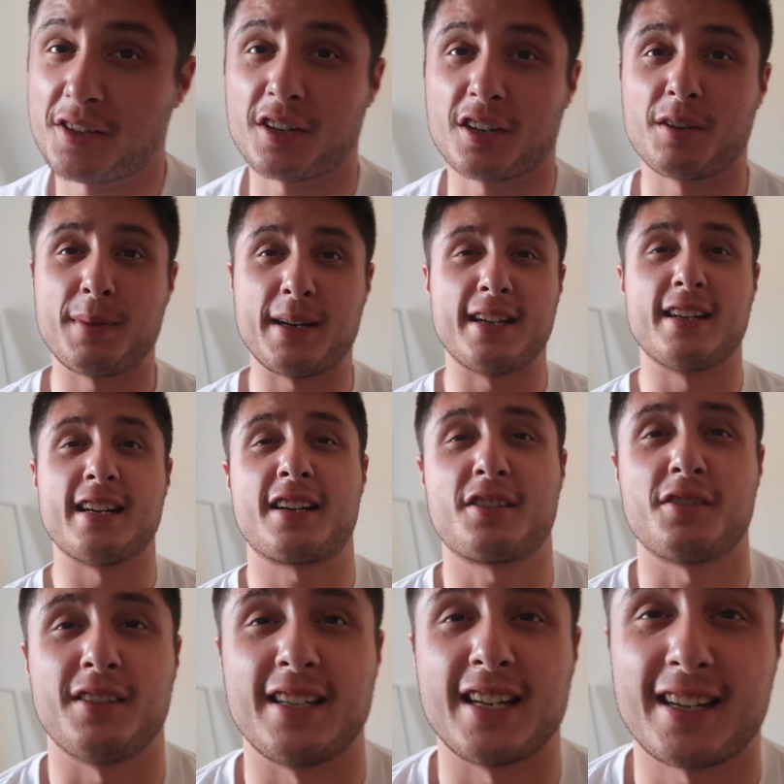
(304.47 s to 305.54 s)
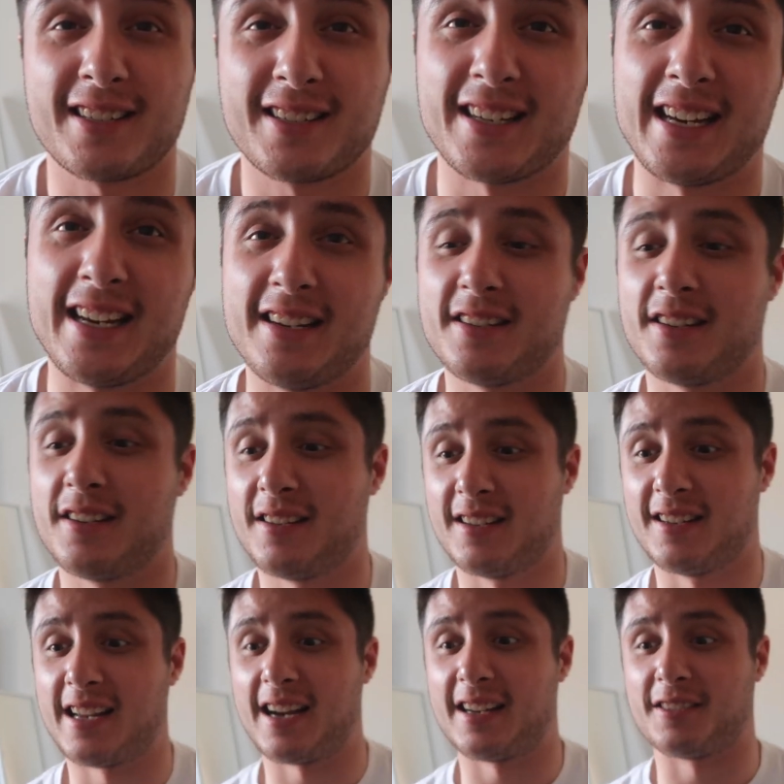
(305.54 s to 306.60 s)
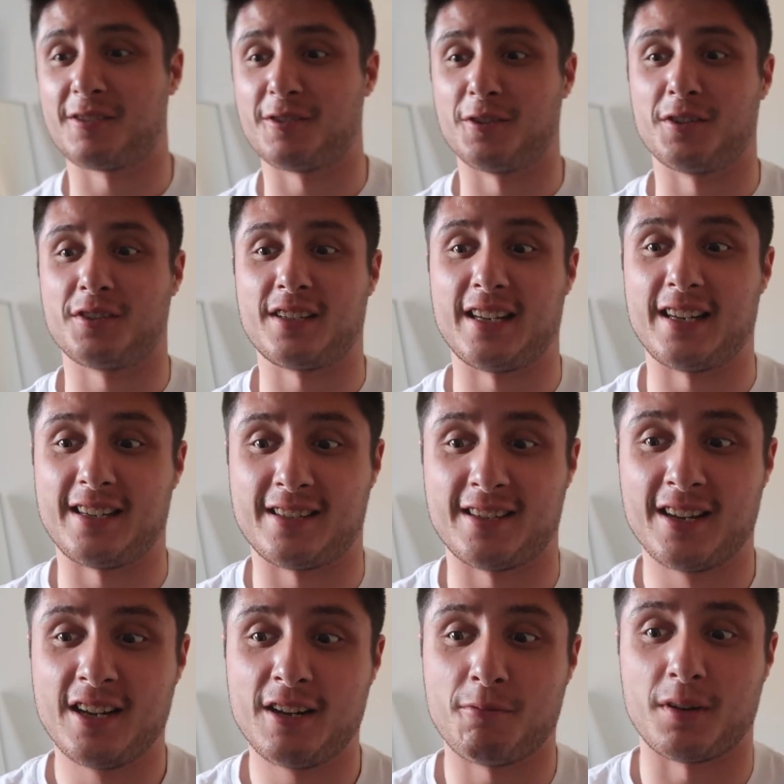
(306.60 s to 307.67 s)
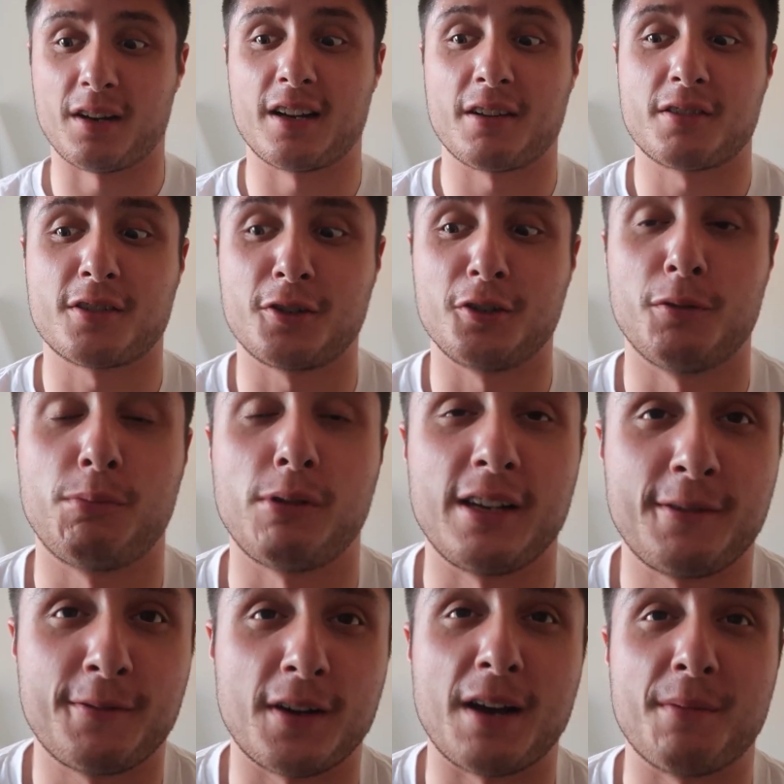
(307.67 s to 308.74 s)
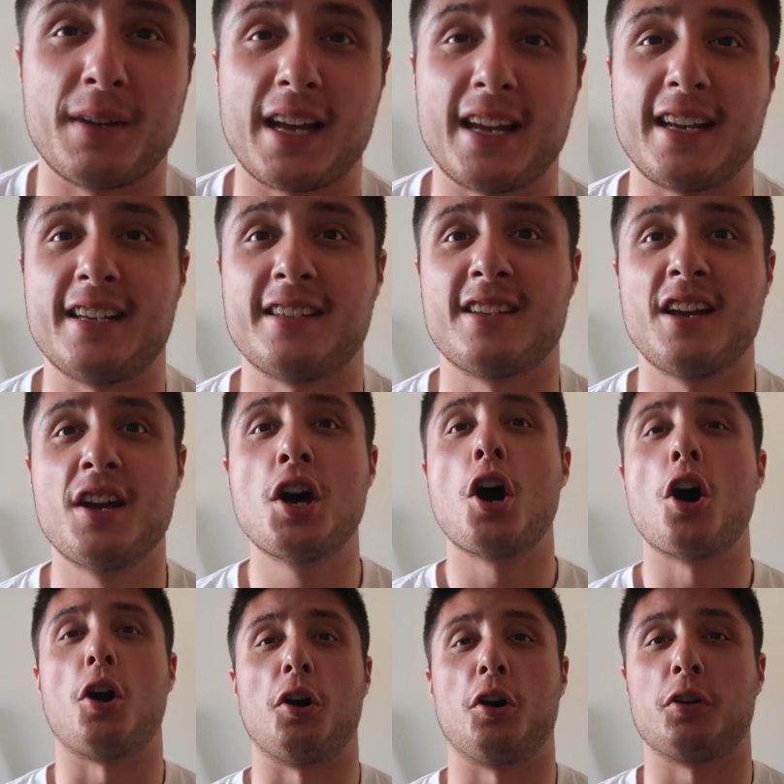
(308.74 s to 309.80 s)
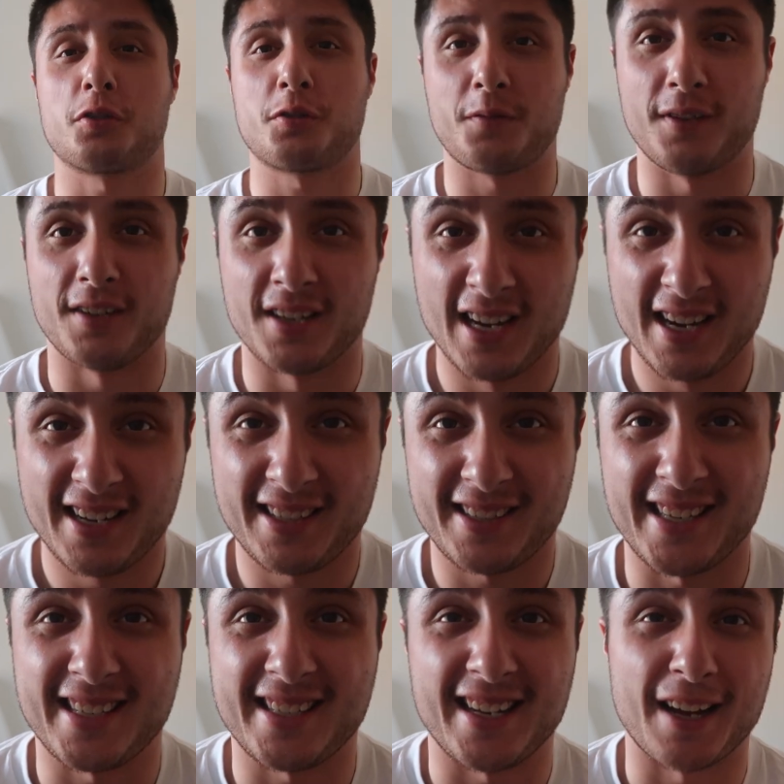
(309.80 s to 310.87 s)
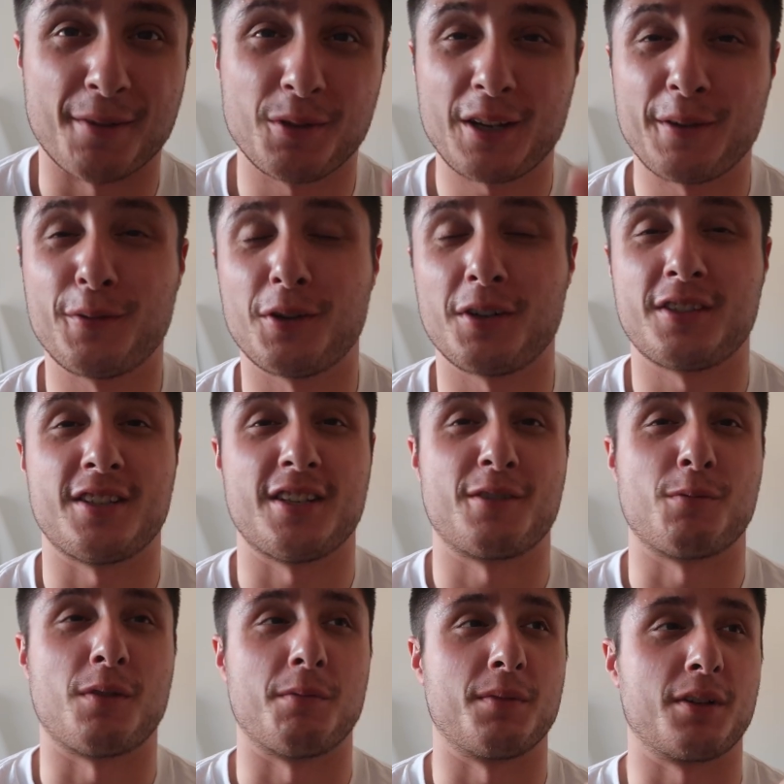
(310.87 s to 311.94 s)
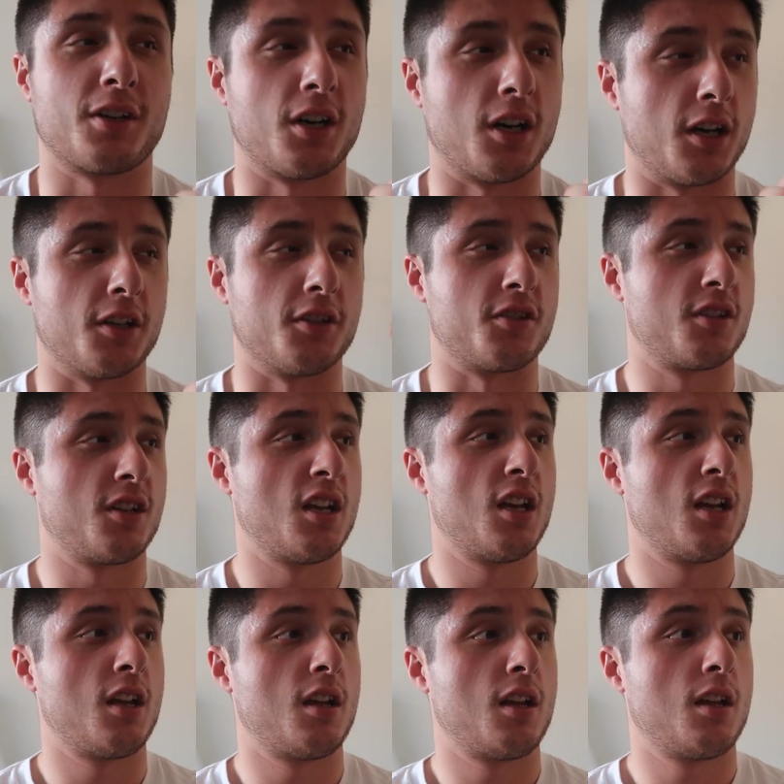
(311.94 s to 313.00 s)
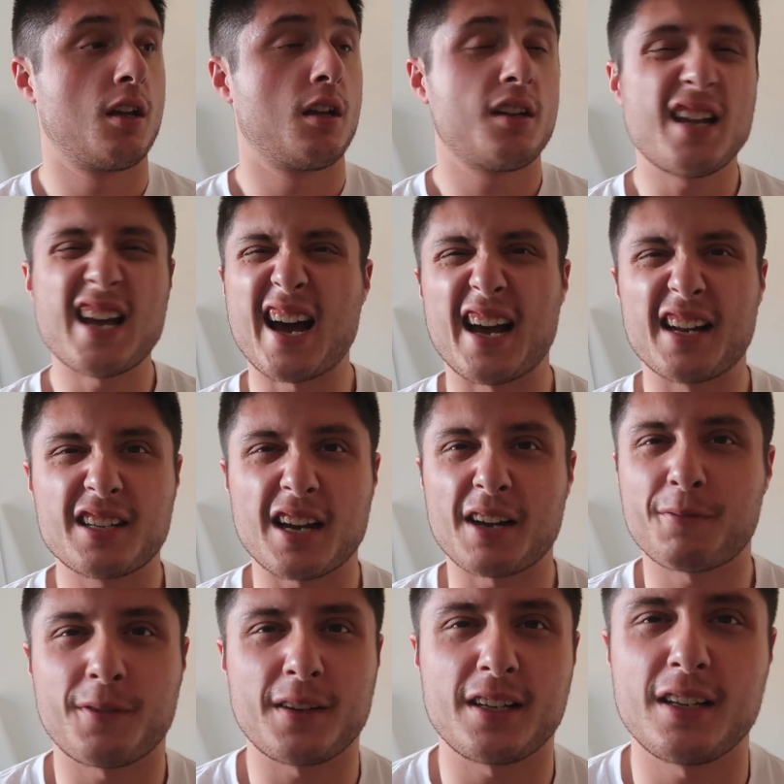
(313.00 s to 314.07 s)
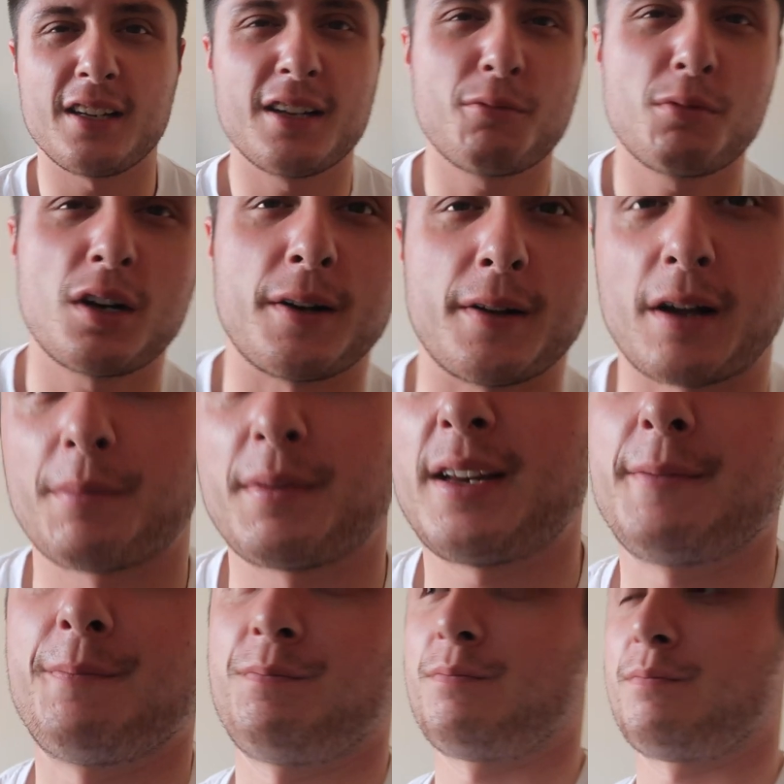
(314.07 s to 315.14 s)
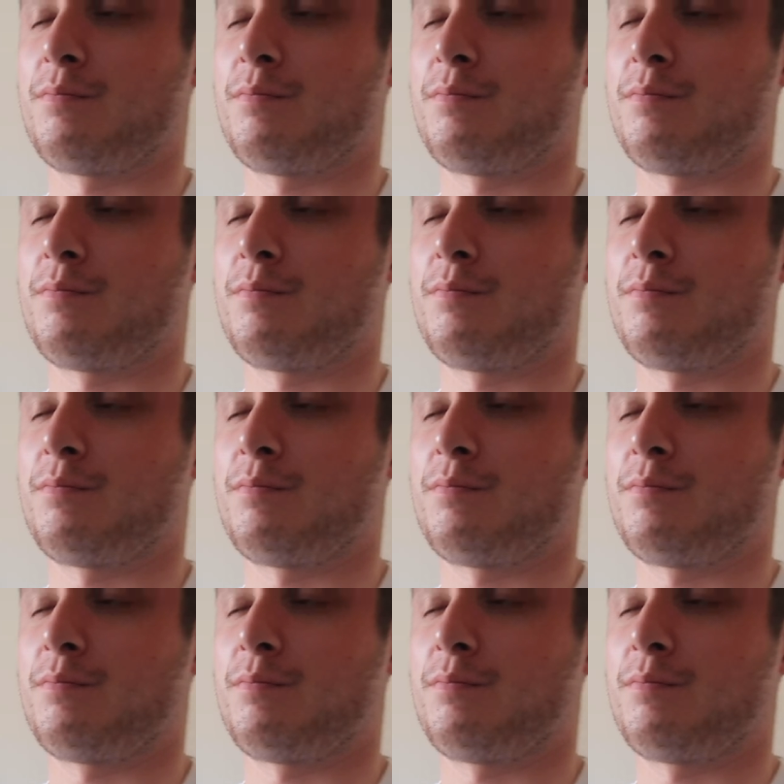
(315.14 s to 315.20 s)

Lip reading: actually going to be in the National League next season, and that is, of course, it is, we're going to go to Coldplay's farm, that is Oxford City. I'm looking forward to this one because, yeah, I think, you know what, I mean,